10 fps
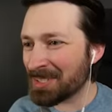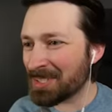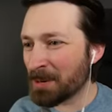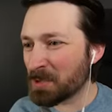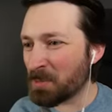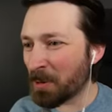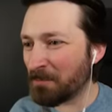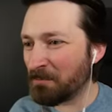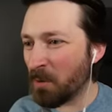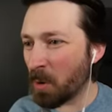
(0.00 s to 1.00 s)
There's so much more
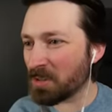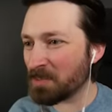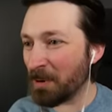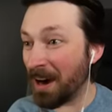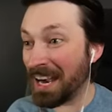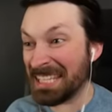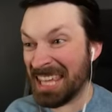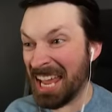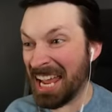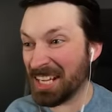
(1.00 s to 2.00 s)
force behind
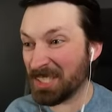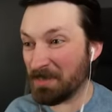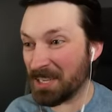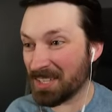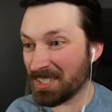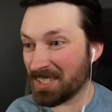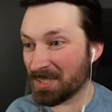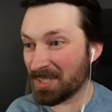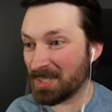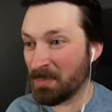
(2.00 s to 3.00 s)
the hits because
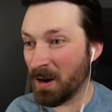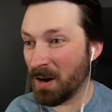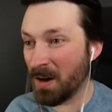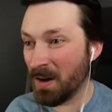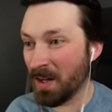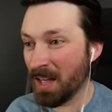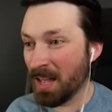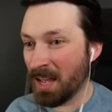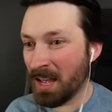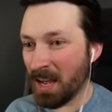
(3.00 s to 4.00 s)
they're small.
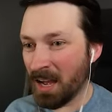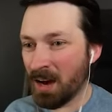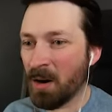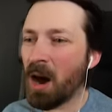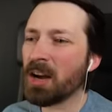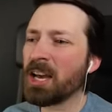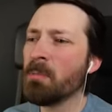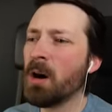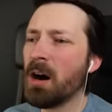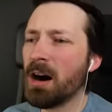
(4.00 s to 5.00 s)
Oh,
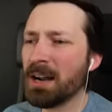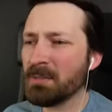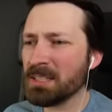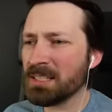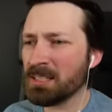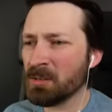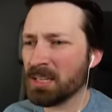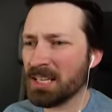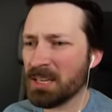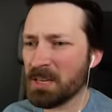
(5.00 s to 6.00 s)
come on. What, you
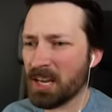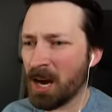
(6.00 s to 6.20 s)
only gonna give me